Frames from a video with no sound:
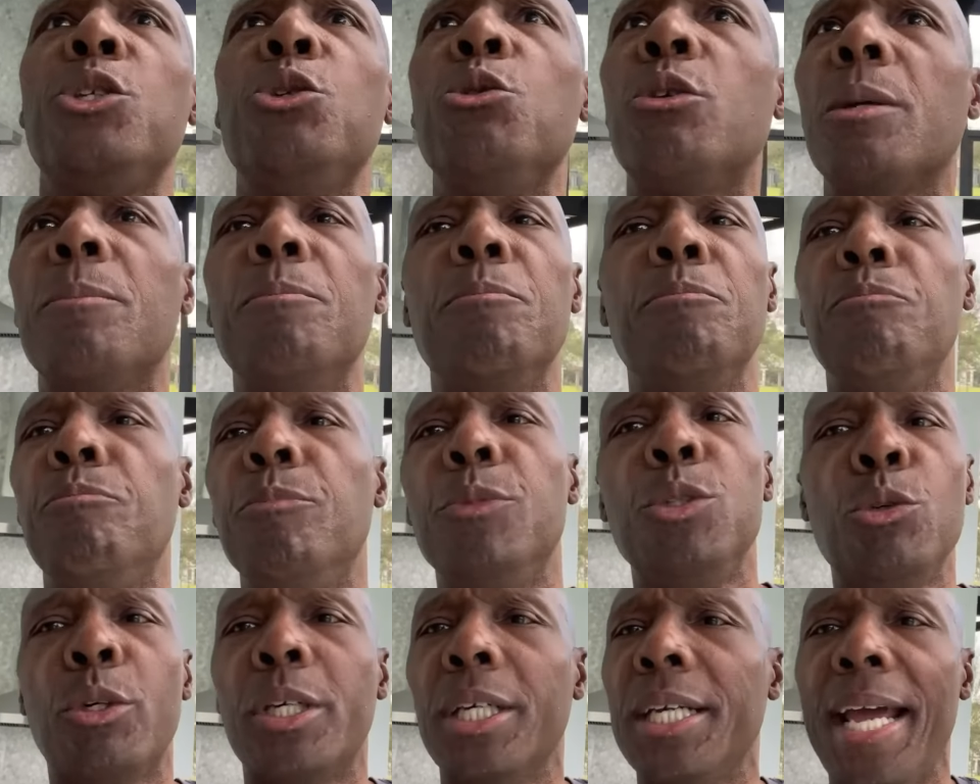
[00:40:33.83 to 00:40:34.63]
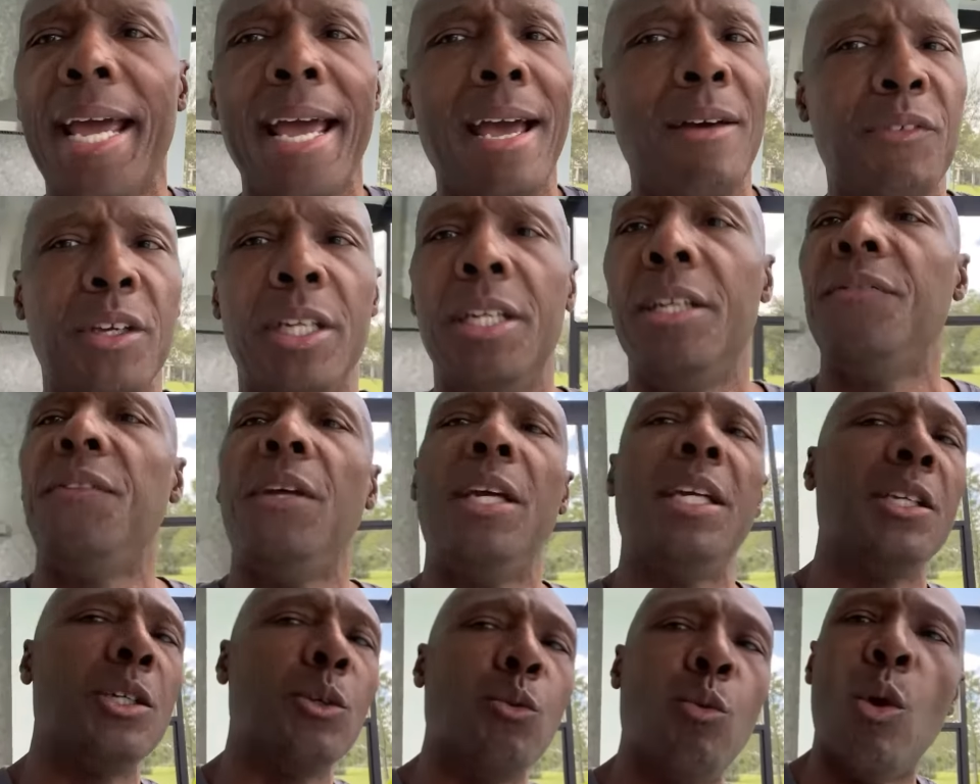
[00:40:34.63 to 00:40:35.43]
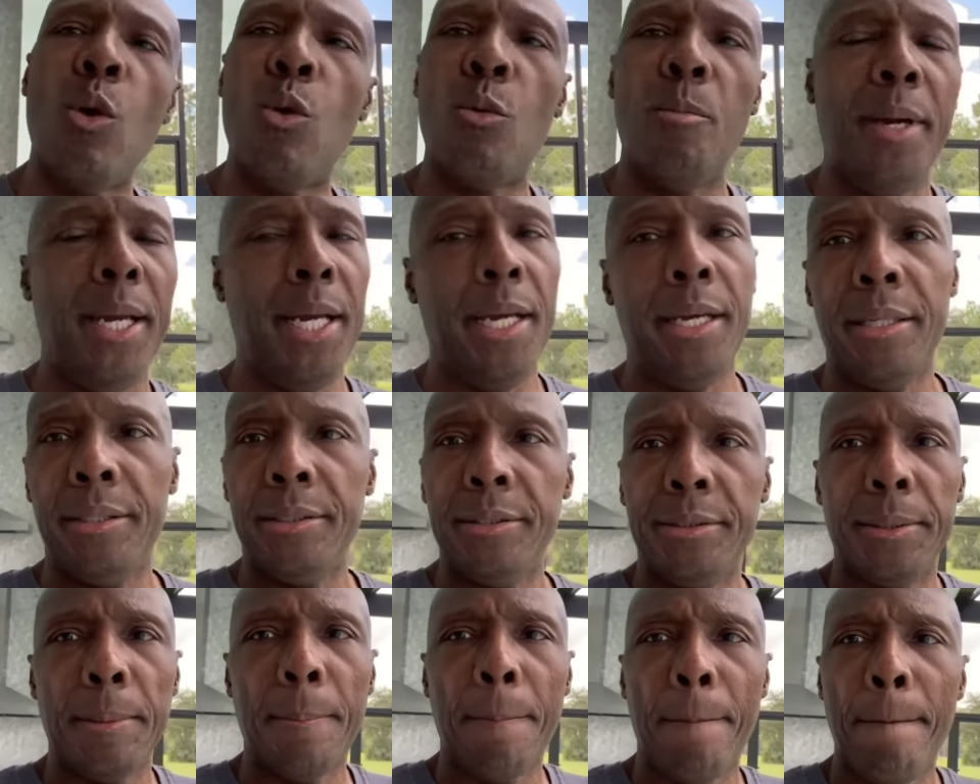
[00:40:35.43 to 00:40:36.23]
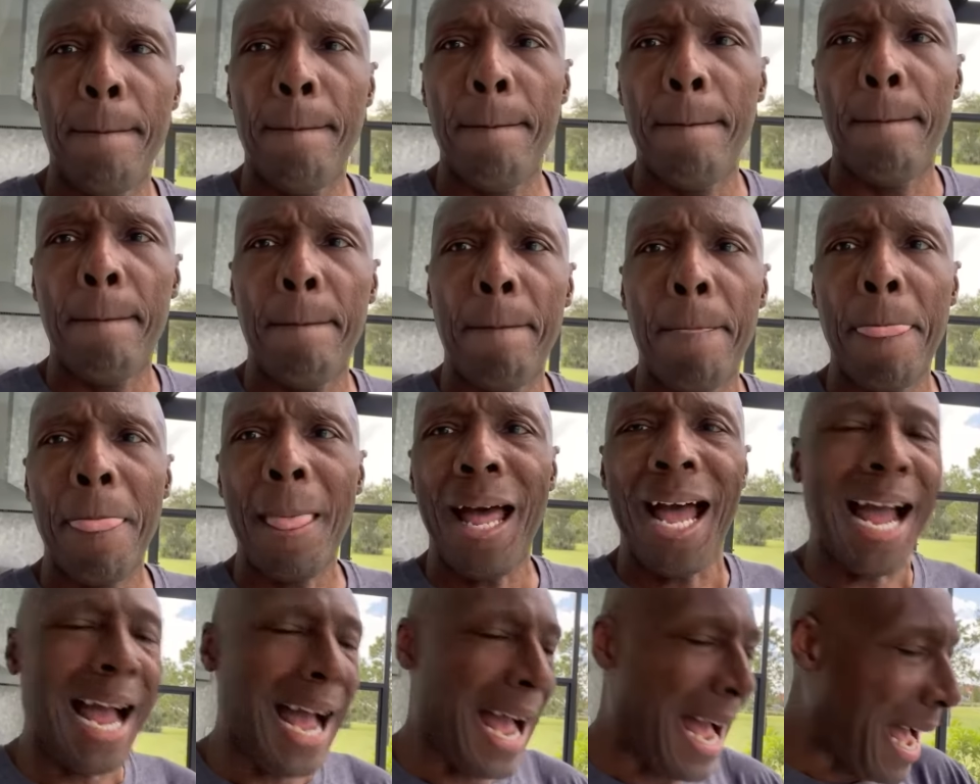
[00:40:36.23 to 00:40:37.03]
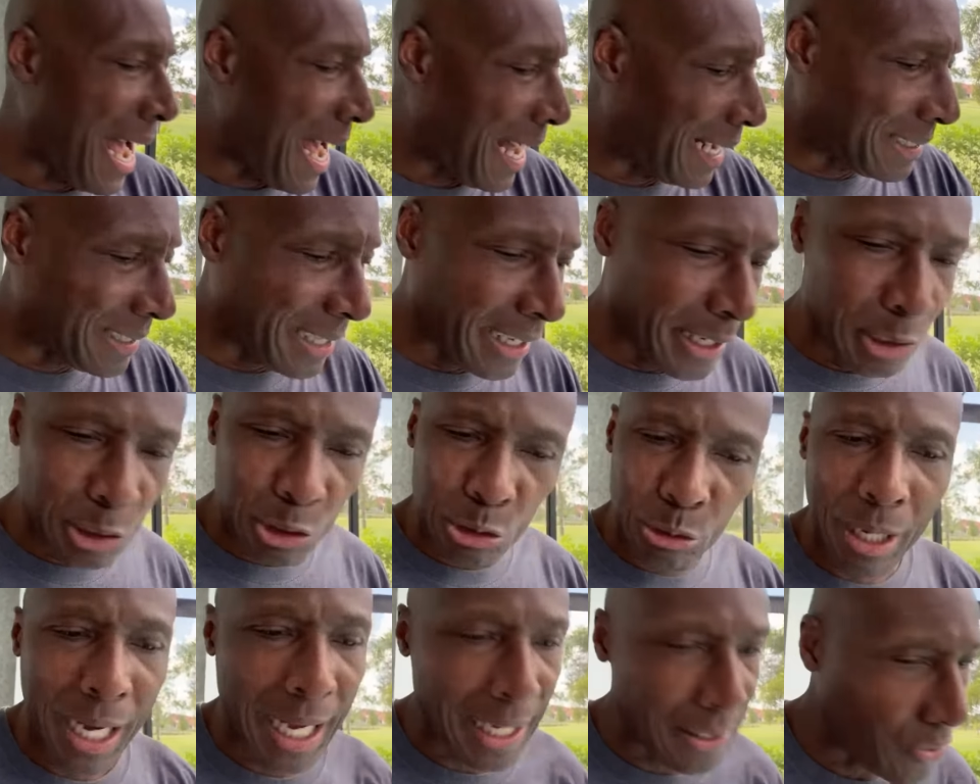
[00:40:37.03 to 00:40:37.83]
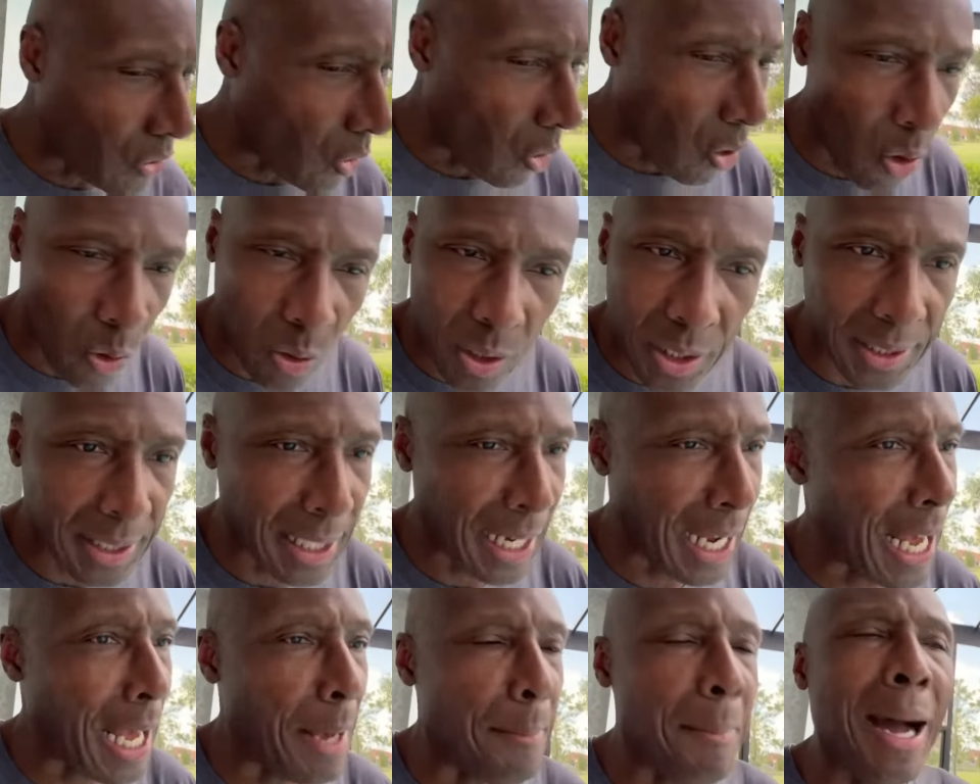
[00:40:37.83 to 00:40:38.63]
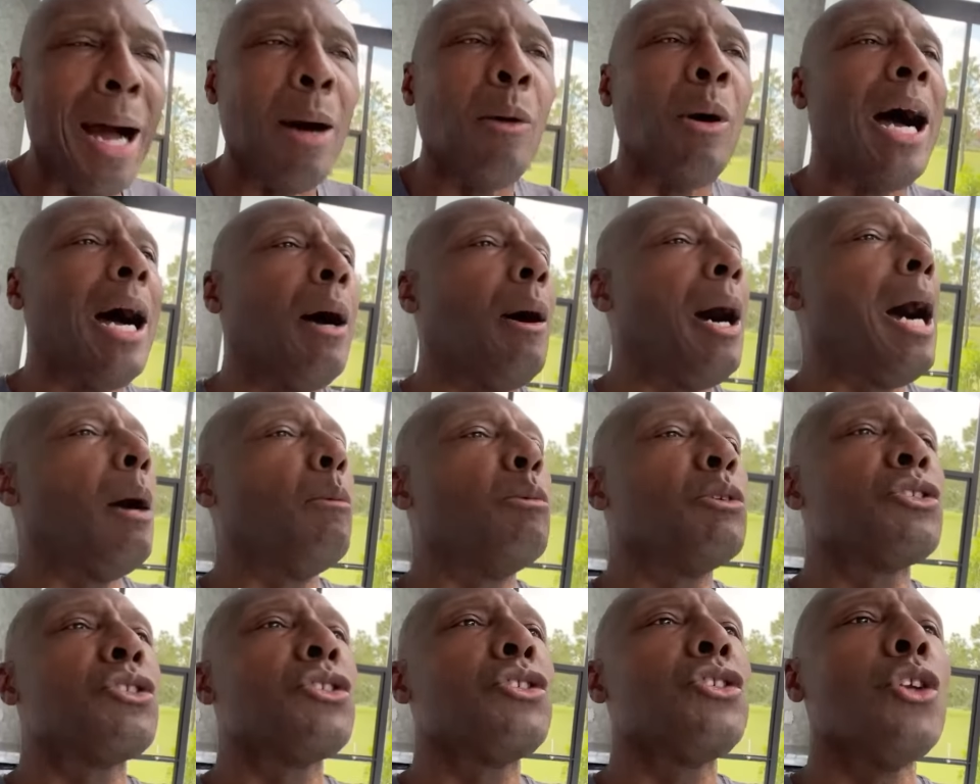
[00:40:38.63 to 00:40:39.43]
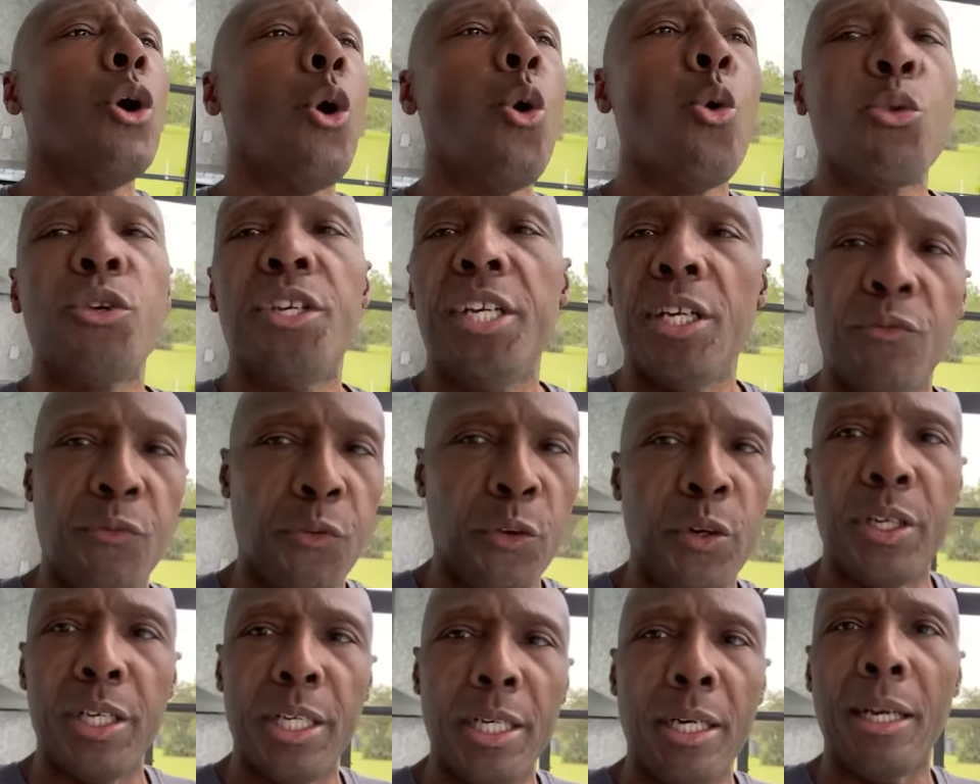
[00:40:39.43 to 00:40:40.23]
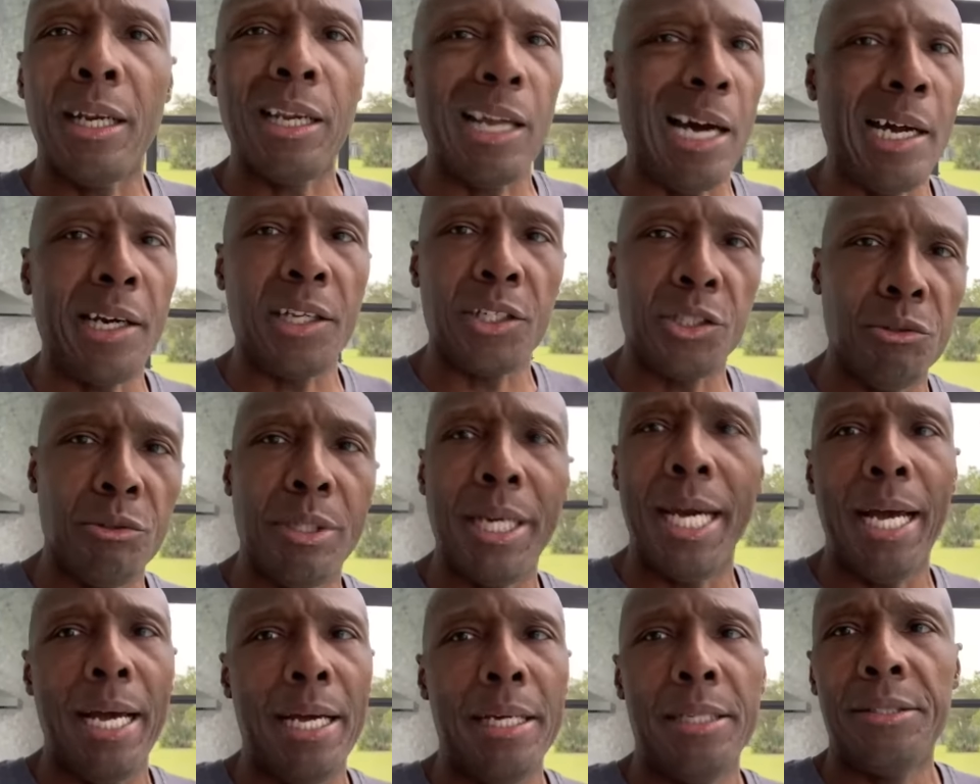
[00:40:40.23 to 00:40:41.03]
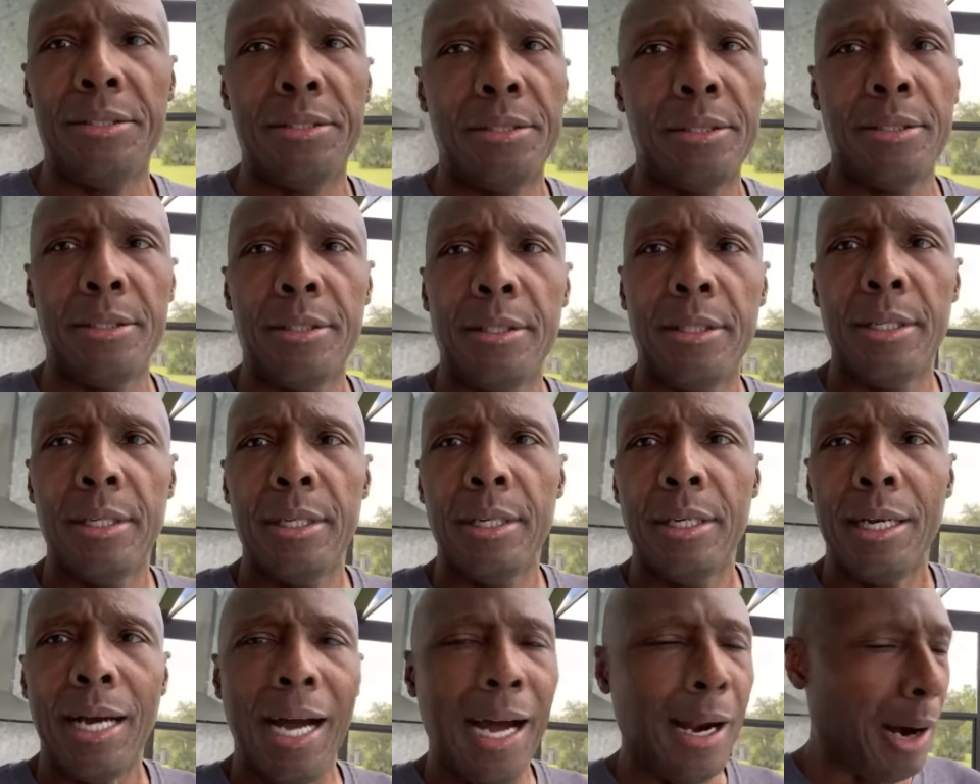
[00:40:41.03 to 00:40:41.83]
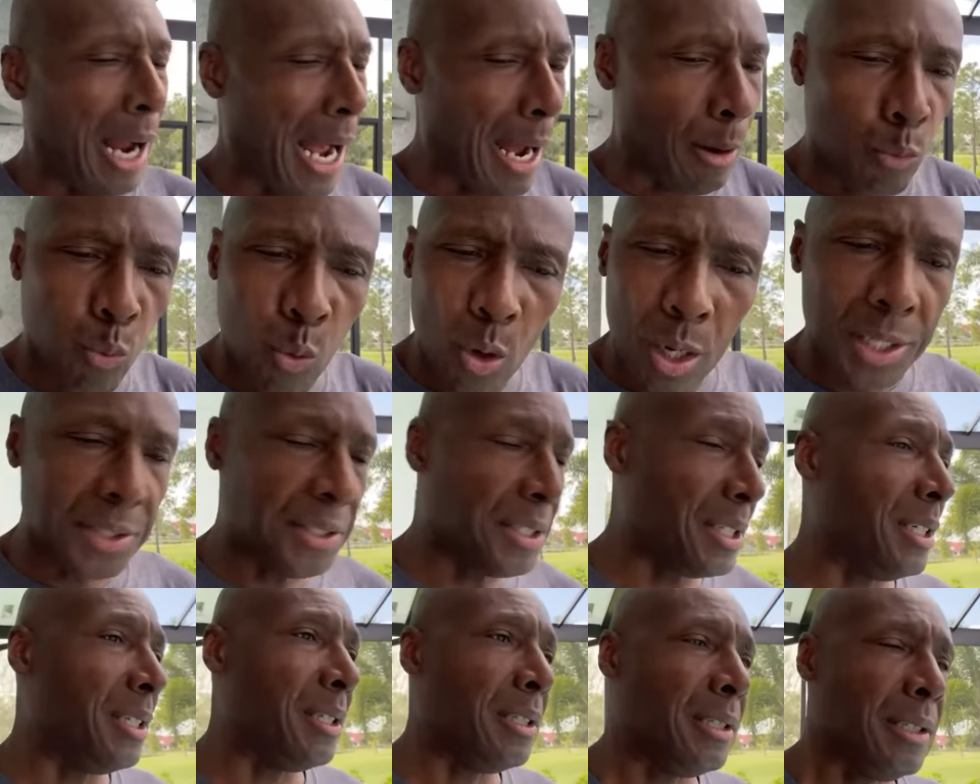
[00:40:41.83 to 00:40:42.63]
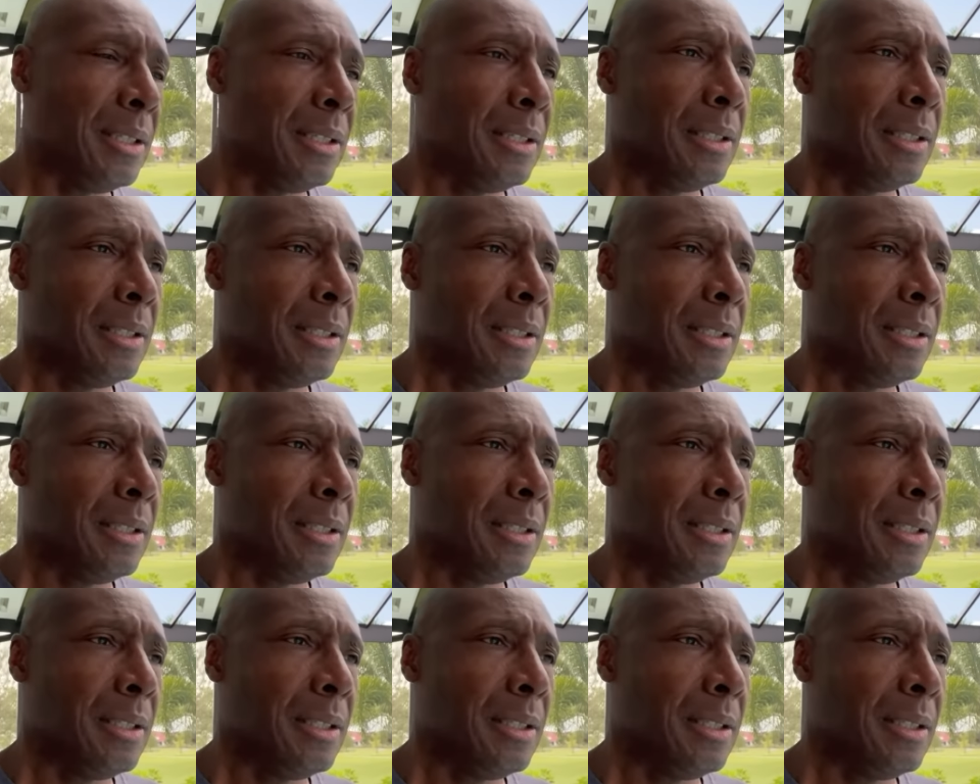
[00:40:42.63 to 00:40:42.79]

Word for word: you can you can have anything you want, man. I, I, I tell you guys all the time, I, I, I, was no different than a lot of you guys. I, I wasn't.